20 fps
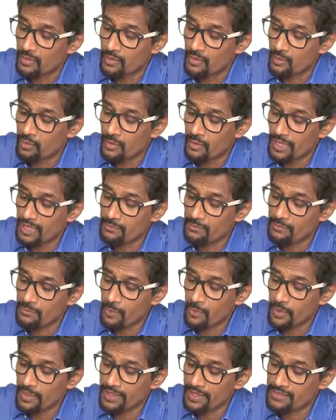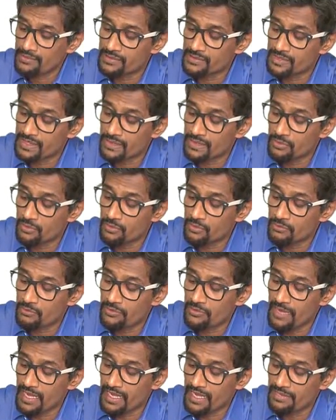one point zero
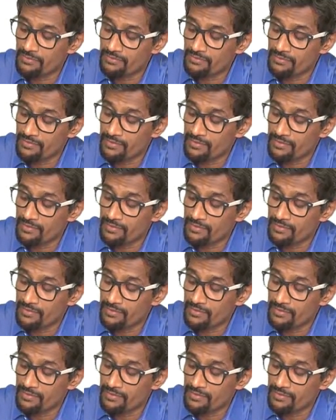five